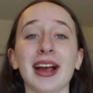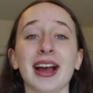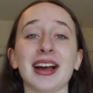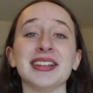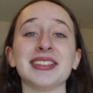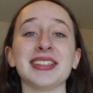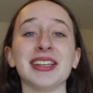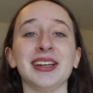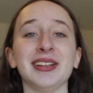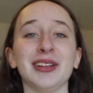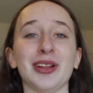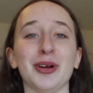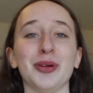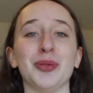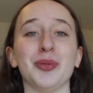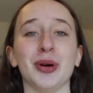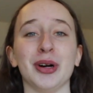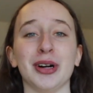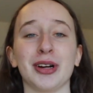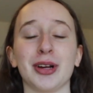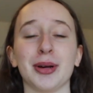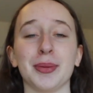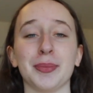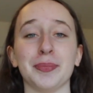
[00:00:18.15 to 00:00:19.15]
guys, hello,
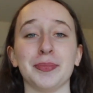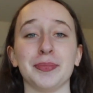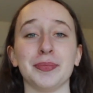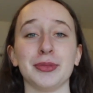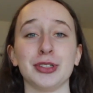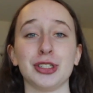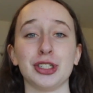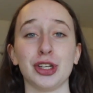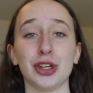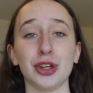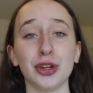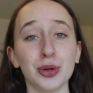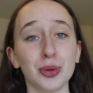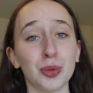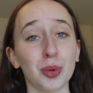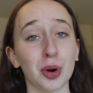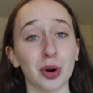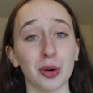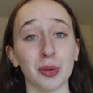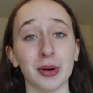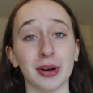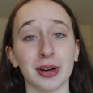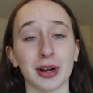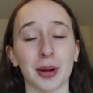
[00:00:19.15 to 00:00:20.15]
welcome to
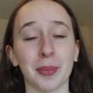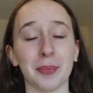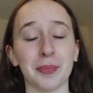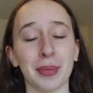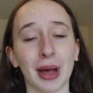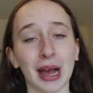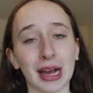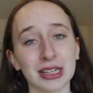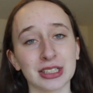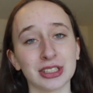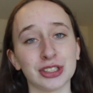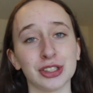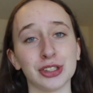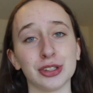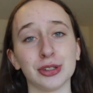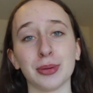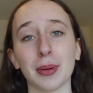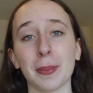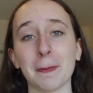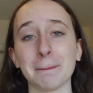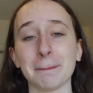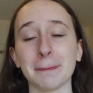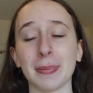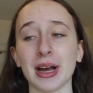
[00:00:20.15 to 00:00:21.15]
or welcome back
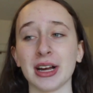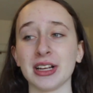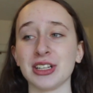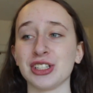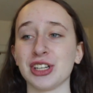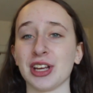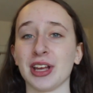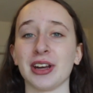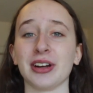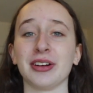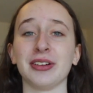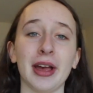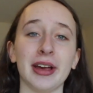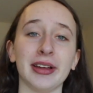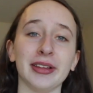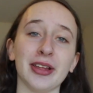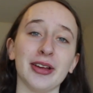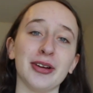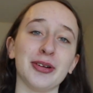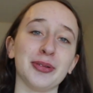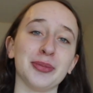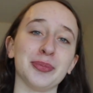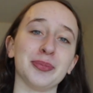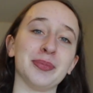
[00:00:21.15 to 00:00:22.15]
to my channel.
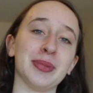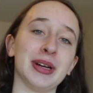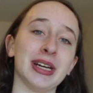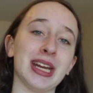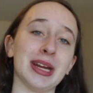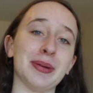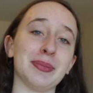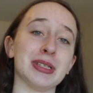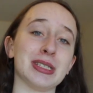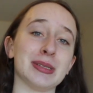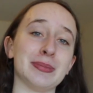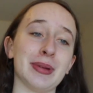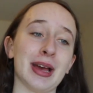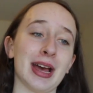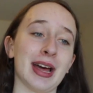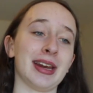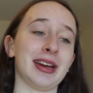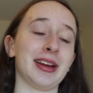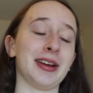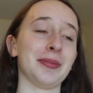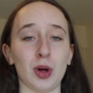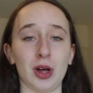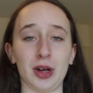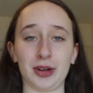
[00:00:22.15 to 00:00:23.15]
Hello, my name is
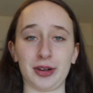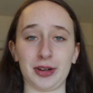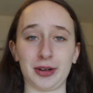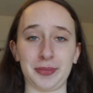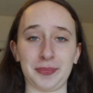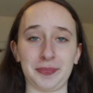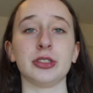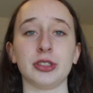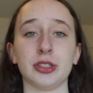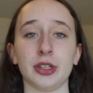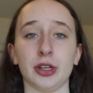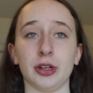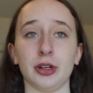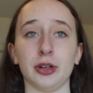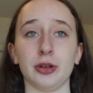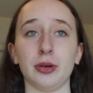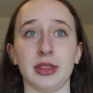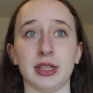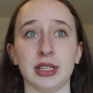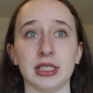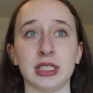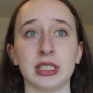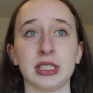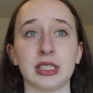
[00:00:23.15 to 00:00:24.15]
Madi. Welcome. So
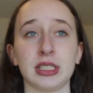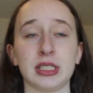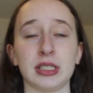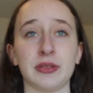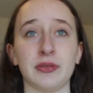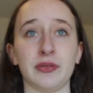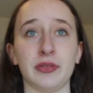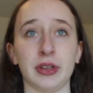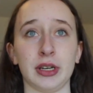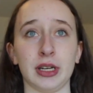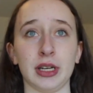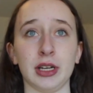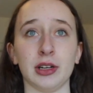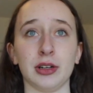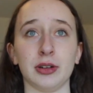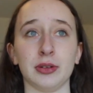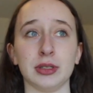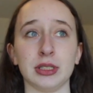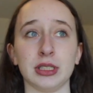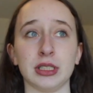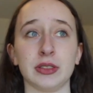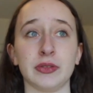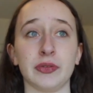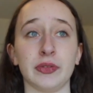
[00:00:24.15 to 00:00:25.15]
this video
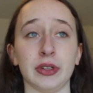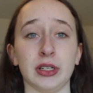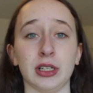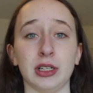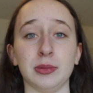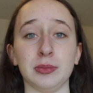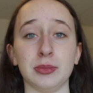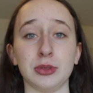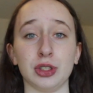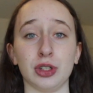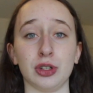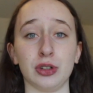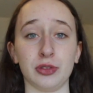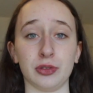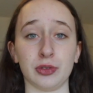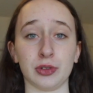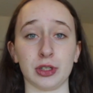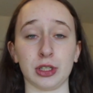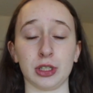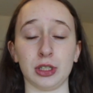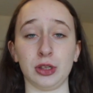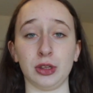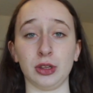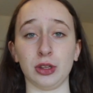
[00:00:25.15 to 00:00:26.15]
is filmed over
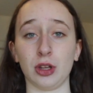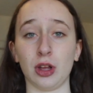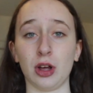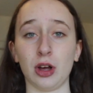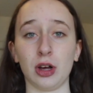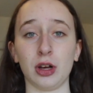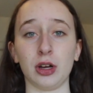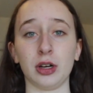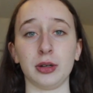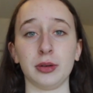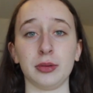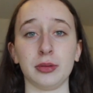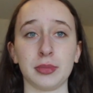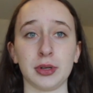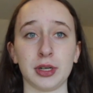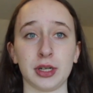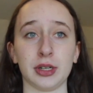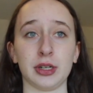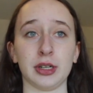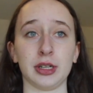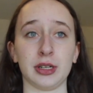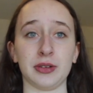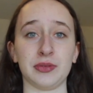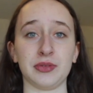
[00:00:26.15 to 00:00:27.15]
a long
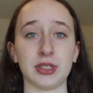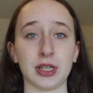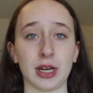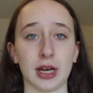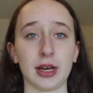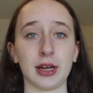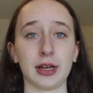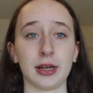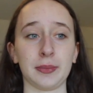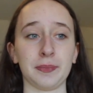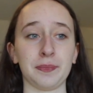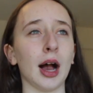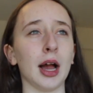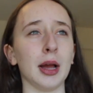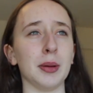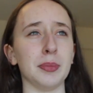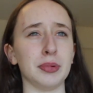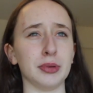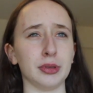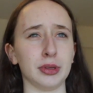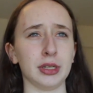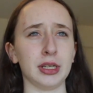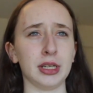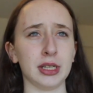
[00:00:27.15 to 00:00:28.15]
period of time. I
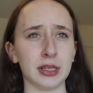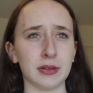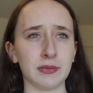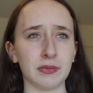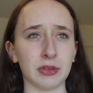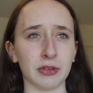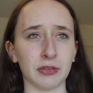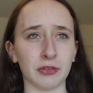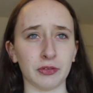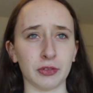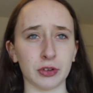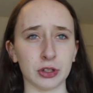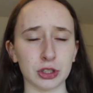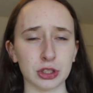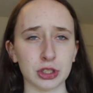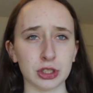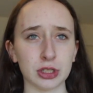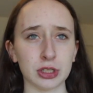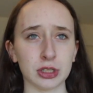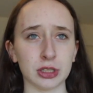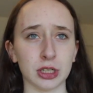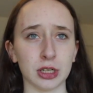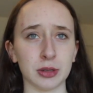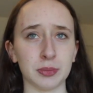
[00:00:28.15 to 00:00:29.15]
believe the
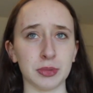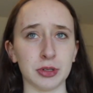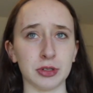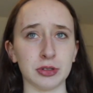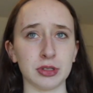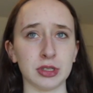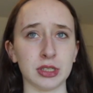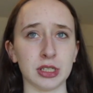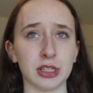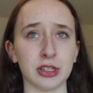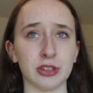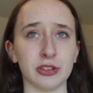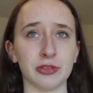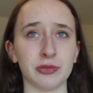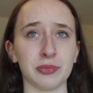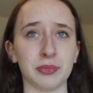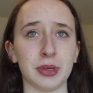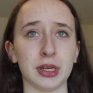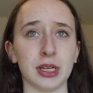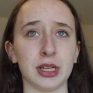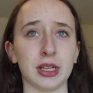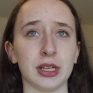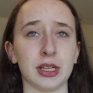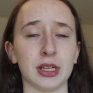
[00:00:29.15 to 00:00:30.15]
first clip you see of
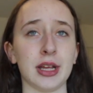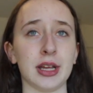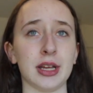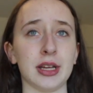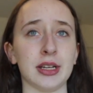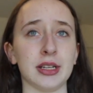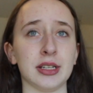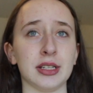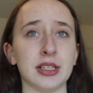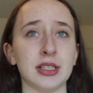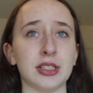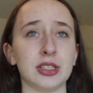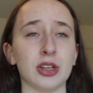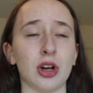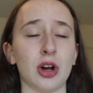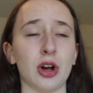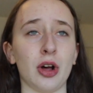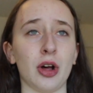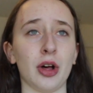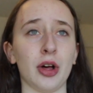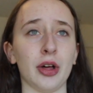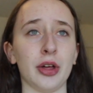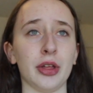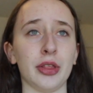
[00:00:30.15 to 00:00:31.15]
me is
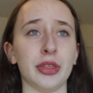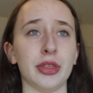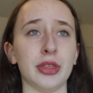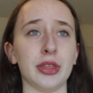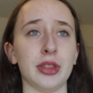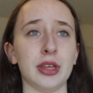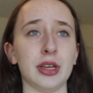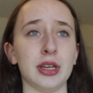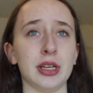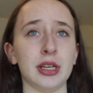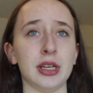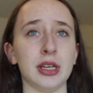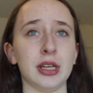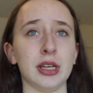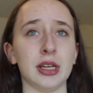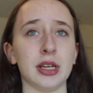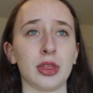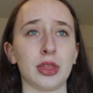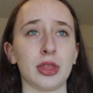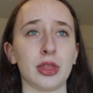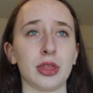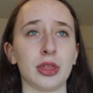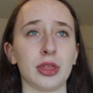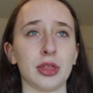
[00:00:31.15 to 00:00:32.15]
on the
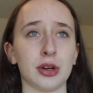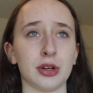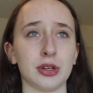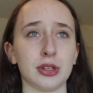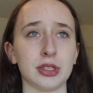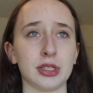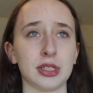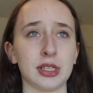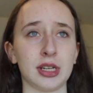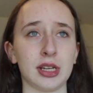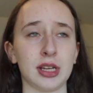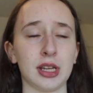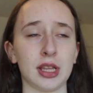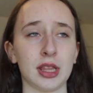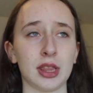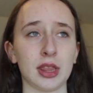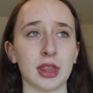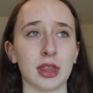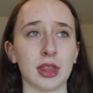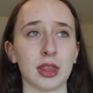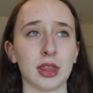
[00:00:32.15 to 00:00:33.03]
13th